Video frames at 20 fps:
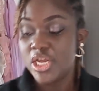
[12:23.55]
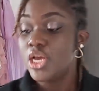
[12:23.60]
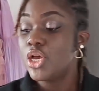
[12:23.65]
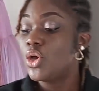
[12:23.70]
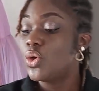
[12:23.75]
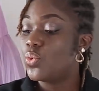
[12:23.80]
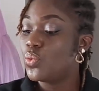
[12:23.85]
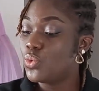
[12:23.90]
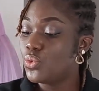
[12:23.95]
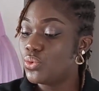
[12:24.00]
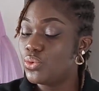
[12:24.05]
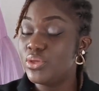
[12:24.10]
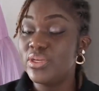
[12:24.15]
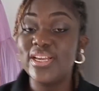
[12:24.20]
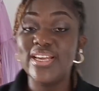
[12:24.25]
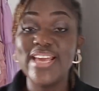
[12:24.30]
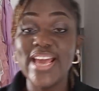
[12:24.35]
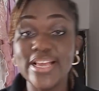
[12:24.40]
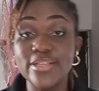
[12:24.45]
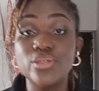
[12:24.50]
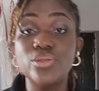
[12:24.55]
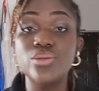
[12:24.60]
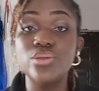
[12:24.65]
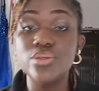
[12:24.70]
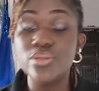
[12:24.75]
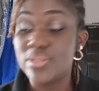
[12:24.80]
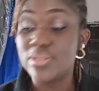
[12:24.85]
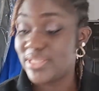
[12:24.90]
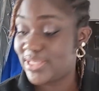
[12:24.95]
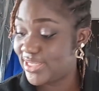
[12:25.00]
We'll get to
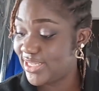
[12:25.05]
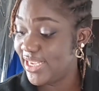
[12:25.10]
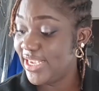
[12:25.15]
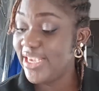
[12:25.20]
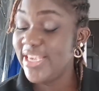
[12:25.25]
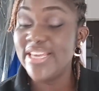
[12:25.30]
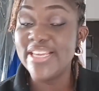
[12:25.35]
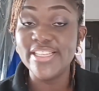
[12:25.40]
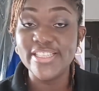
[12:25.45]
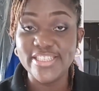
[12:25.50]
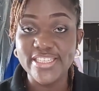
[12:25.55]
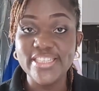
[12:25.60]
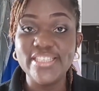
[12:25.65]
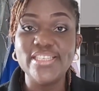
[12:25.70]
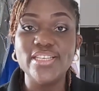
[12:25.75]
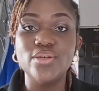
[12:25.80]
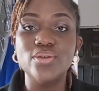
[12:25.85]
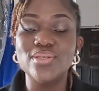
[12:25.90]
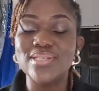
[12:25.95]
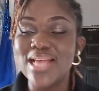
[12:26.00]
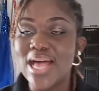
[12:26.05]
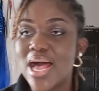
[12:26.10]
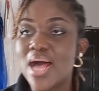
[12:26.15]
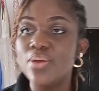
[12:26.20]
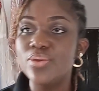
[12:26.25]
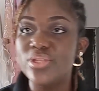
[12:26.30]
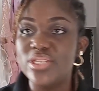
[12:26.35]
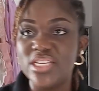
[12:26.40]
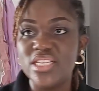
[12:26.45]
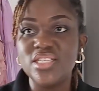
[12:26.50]
see in details how
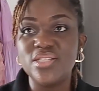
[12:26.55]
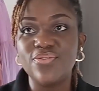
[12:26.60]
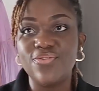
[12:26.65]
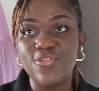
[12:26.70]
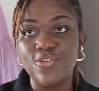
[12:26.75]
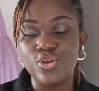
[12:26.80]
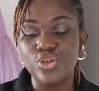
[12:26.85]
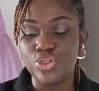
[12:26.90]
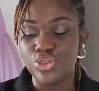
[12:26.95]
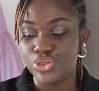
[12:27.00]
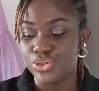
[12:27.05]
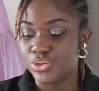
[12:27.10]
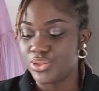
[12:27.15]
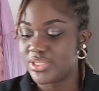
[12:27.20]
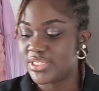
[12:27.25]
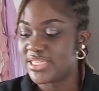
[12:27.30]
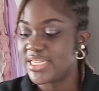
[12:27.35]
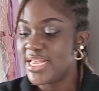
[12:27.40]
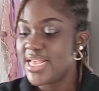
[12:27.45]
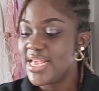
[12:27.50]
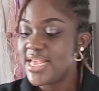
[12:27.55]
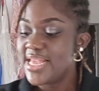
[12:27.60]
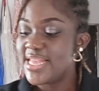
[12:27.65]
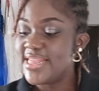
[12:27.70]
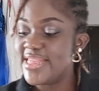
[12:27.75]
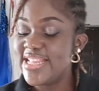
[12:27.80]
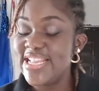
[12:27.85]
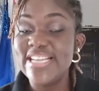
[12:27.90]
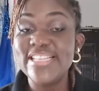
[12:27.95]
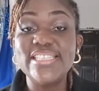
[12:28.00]
this functions
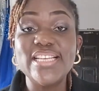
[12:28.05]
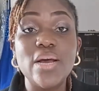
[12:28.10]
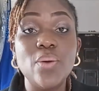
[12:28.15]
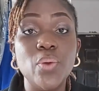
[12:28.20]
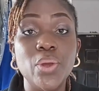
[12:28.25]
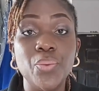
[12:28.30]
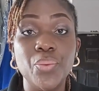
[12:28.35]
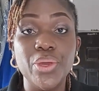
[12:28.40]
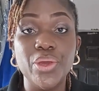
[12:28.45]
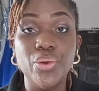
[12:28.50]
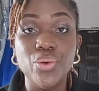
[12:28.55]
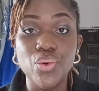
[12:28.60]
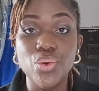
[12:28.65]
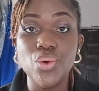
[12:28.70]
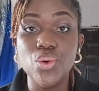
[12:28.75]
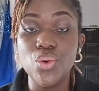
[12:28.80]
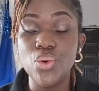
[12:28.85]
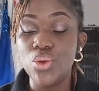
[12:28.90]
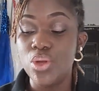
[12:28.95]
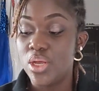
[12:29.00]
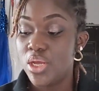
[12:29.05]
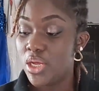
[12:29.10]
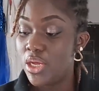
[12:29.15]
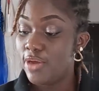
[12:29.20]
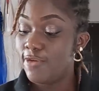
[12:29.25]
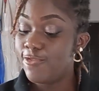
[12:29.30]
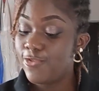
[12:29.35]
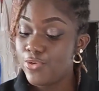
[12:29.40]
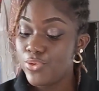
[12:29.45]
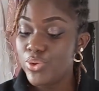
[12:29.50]
later when we go
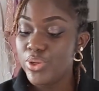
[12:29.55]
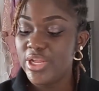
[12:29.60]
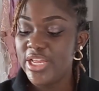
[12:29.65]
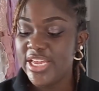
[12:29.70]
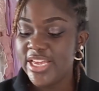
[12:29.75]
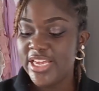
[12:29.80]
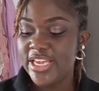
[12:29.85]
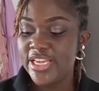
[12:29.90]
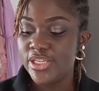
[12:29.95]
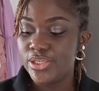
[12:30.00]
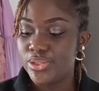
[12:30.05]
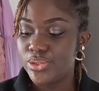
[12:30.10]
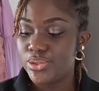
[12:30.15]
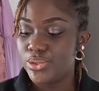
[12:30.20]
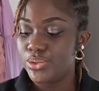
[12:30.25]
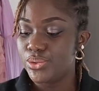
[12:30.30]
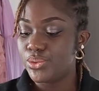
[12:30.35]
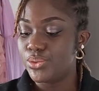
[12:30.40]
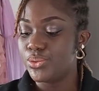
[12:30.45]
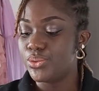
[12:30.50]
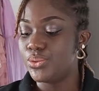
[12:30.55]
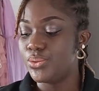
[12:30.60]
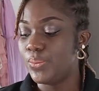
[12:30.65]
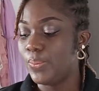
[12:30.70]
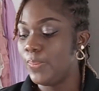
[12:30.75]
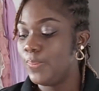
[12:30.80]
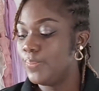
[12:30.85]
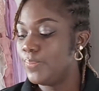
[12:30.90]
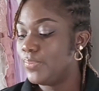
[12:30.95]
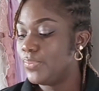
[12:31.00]
fully into
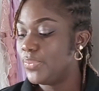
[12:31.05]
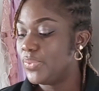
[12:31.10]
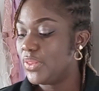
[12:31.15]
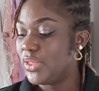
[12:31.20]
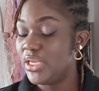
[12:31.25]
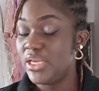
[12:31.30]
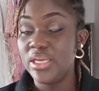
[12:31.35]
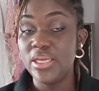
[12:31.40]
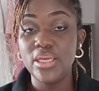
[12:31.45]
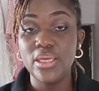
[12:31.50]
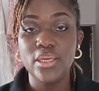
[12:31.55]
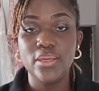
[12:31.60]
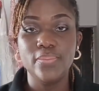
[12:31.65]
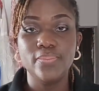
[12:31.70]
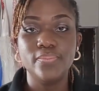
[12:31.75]
the